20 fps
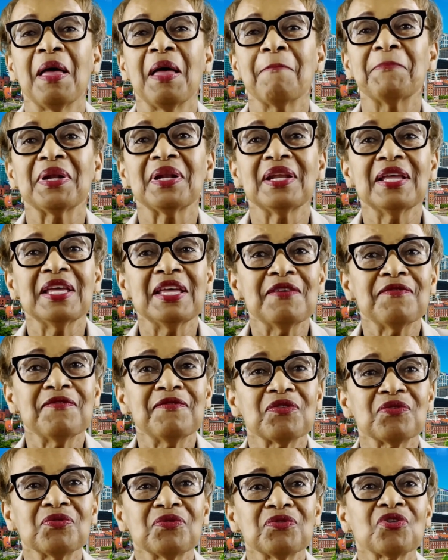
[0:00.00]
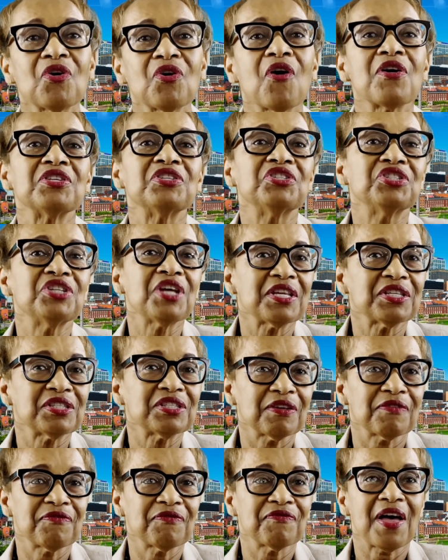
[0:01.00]
Believers are
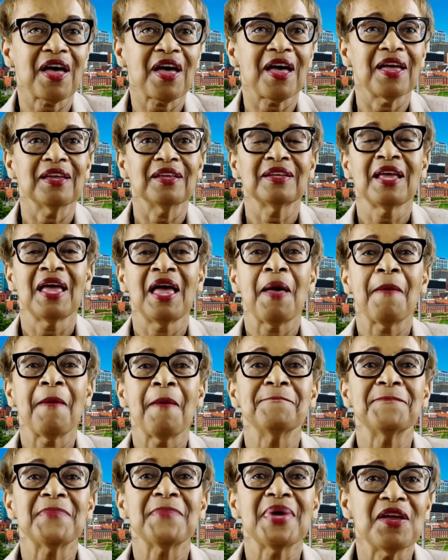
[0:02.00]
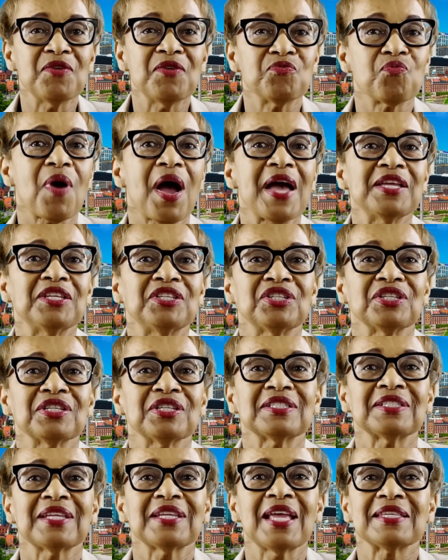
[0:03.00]
justified, made
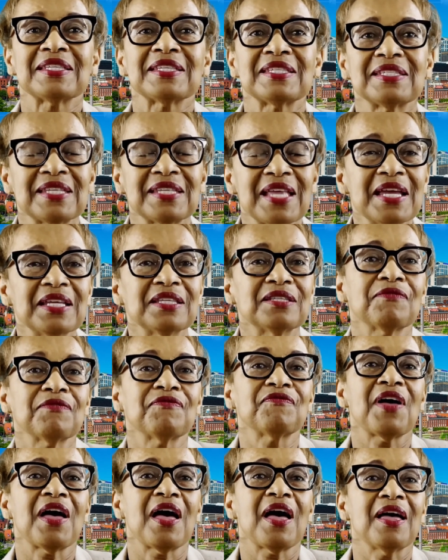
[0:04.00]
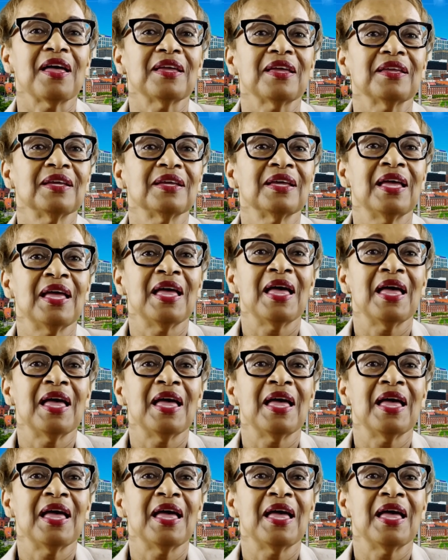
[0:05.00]
righteous, and sanctified,